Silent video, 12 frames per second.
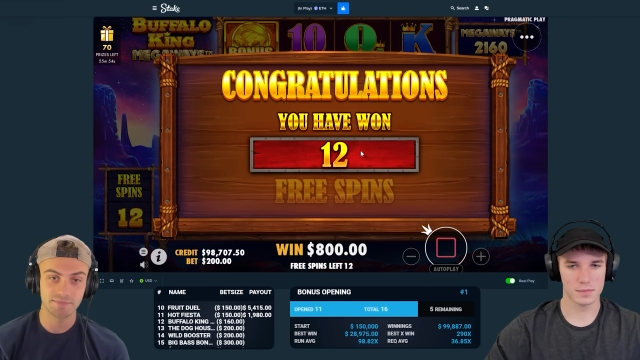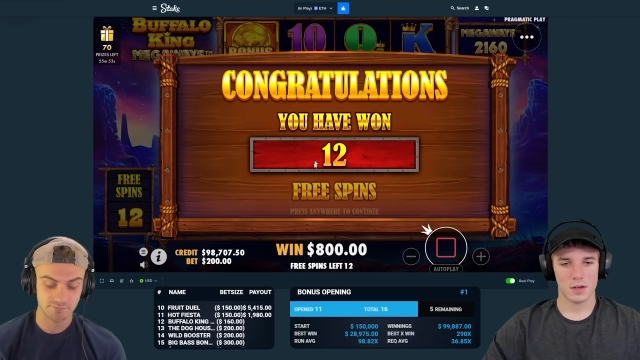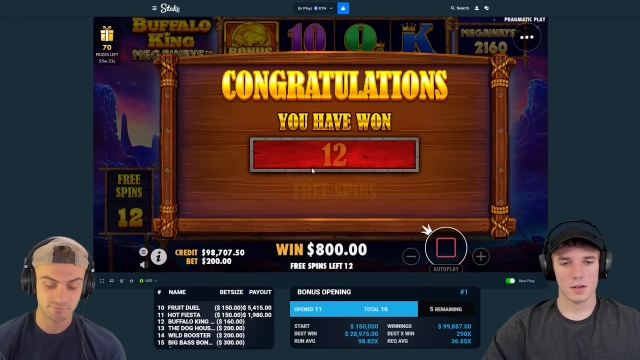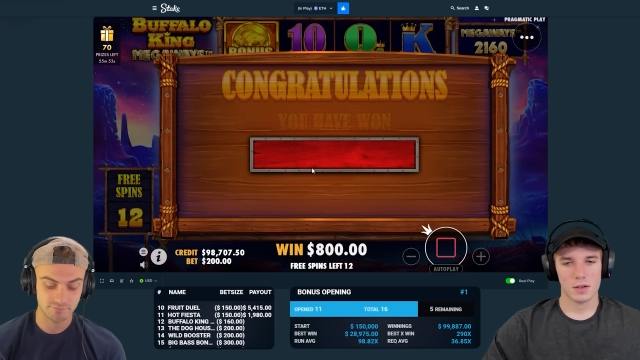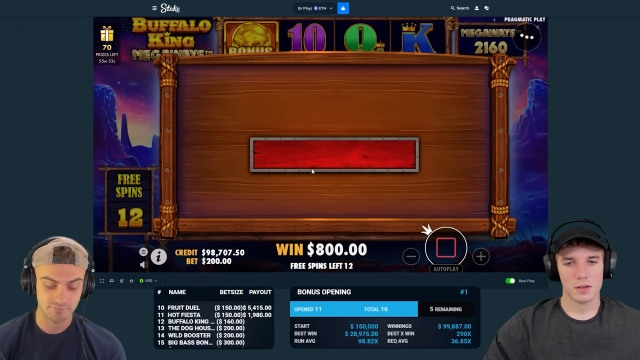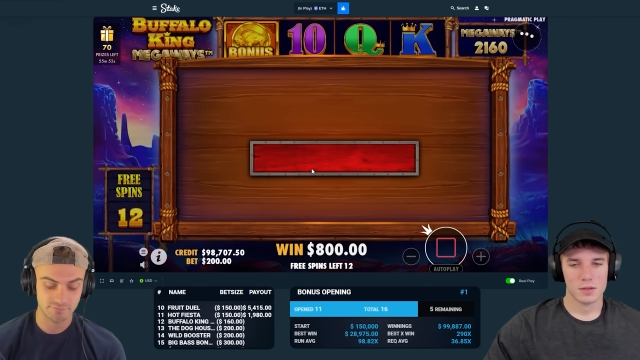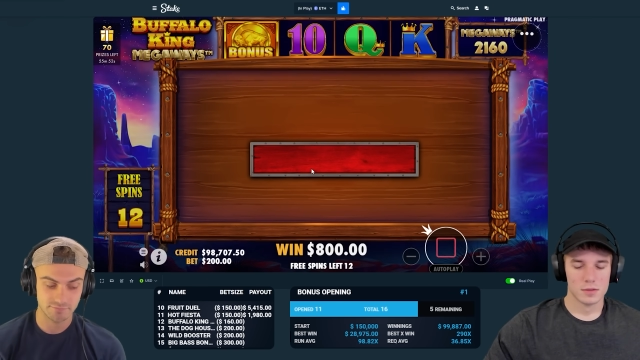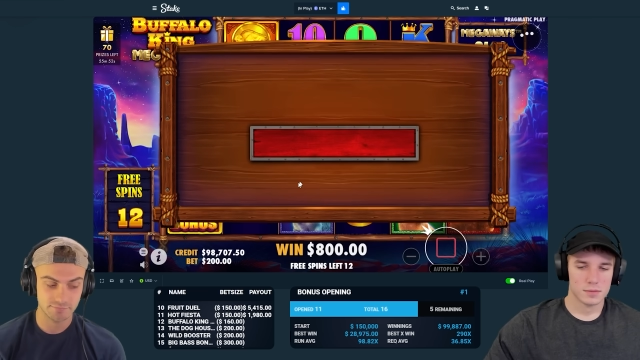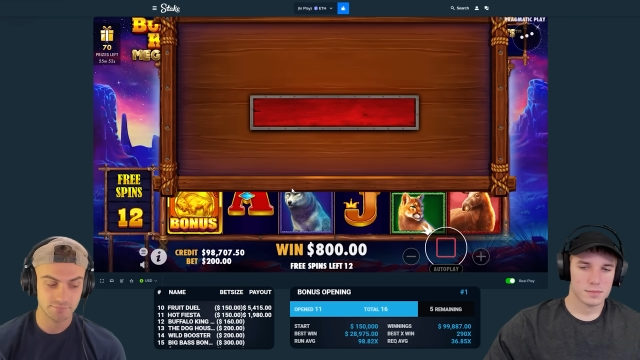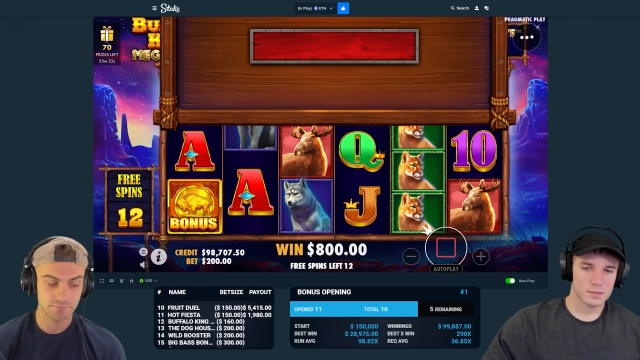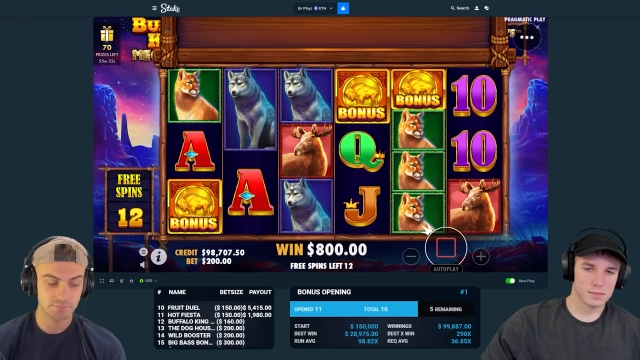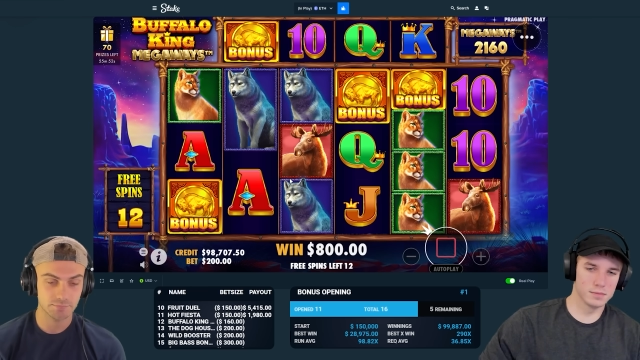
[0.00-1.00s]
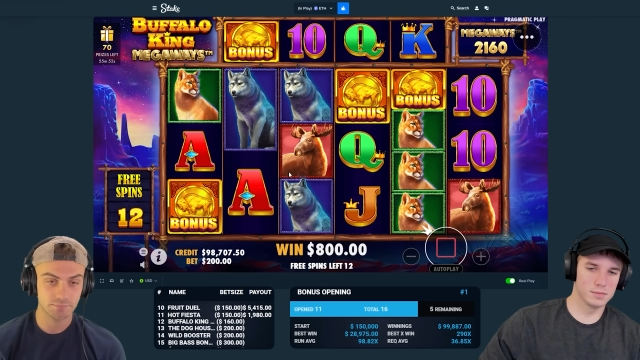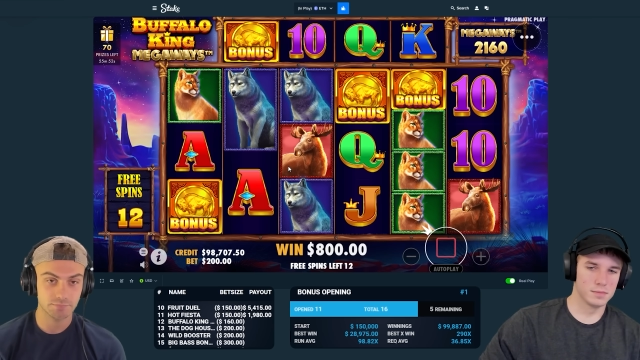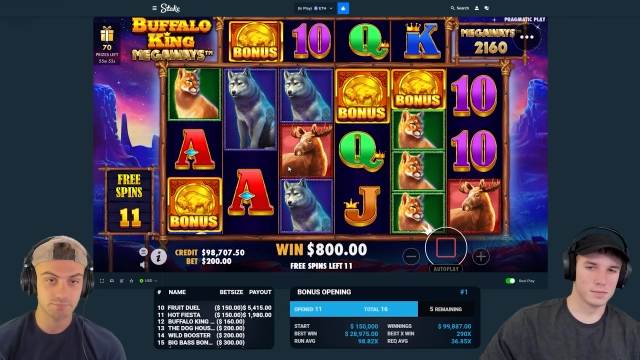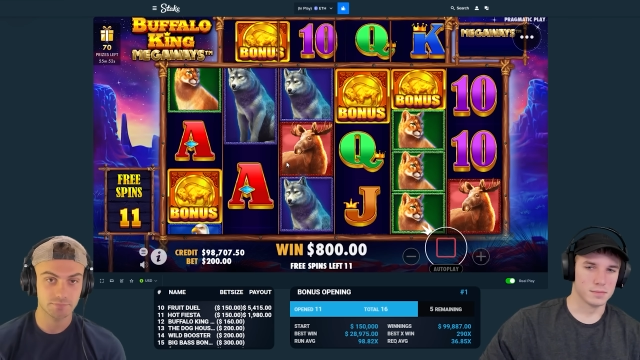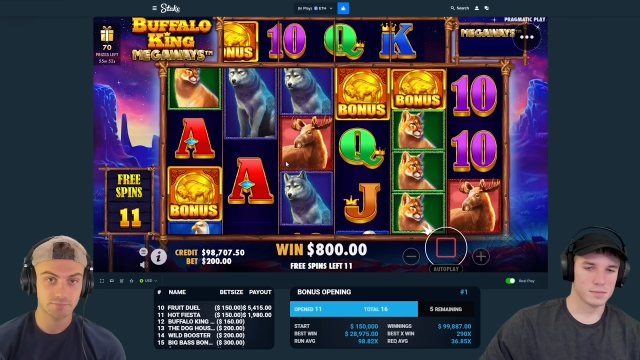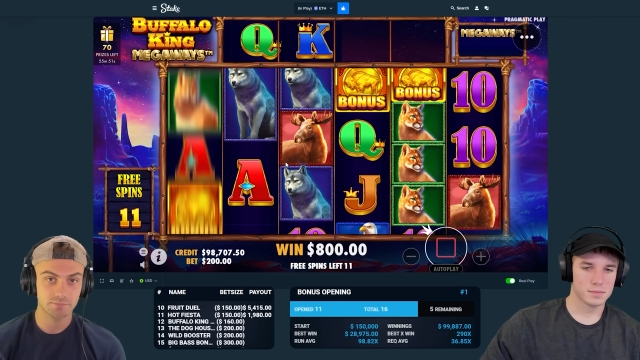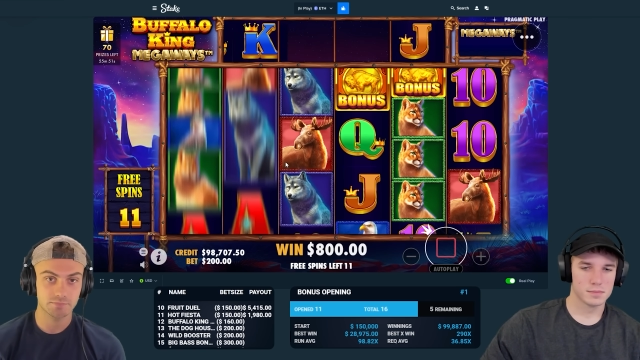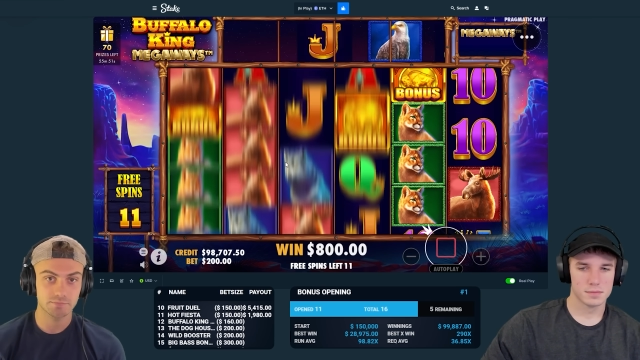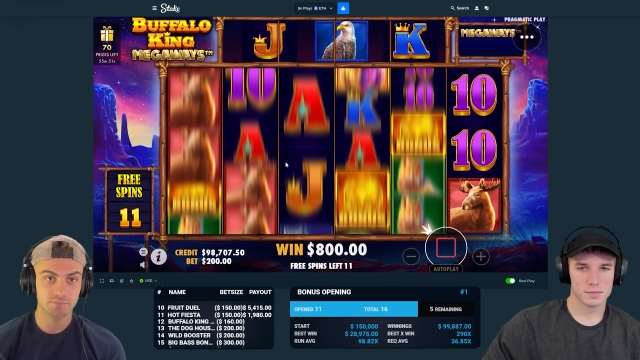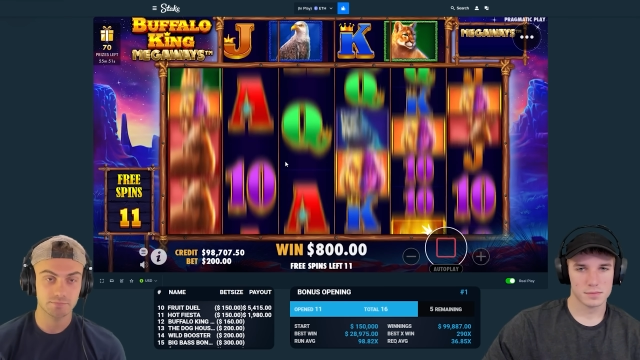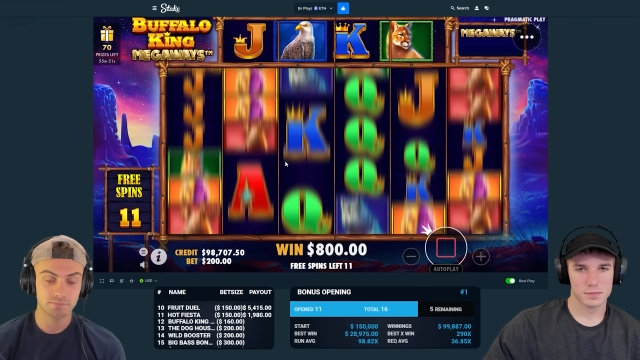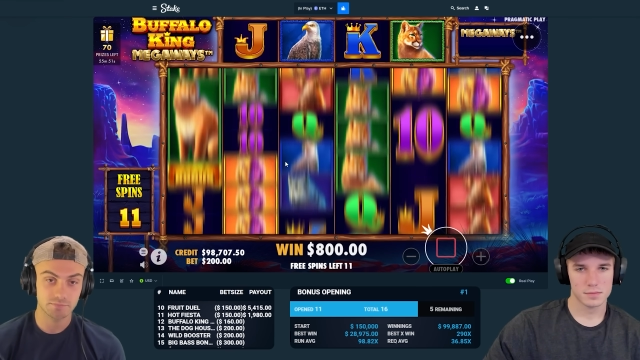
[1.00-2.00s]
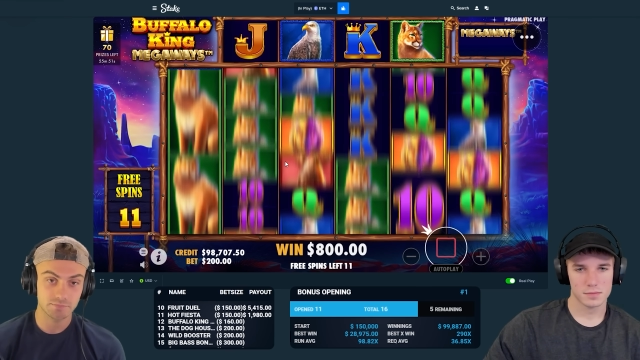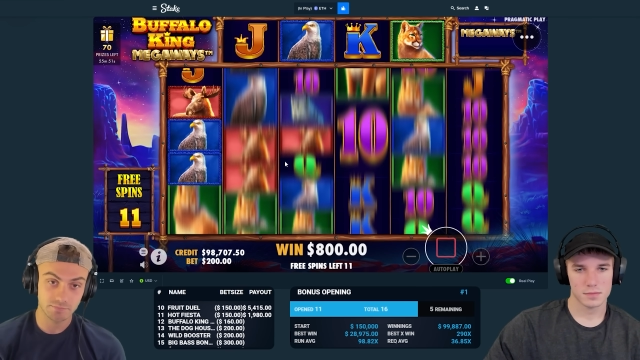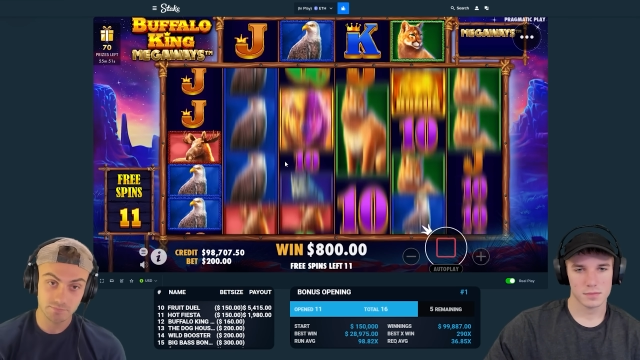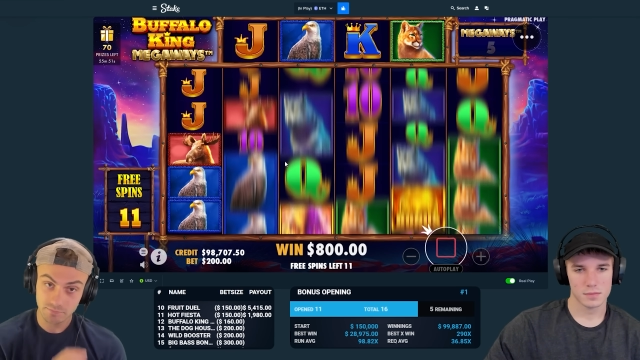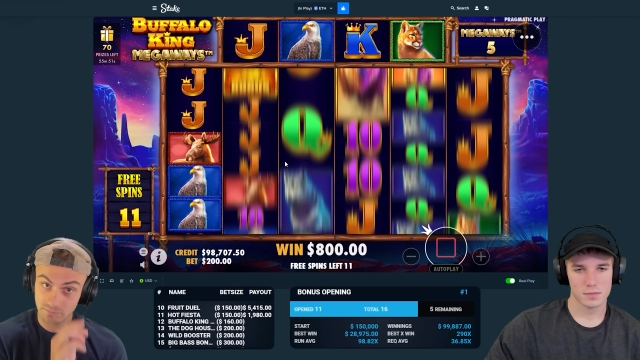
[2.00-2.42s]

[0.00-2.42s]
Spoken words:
(no one is talking)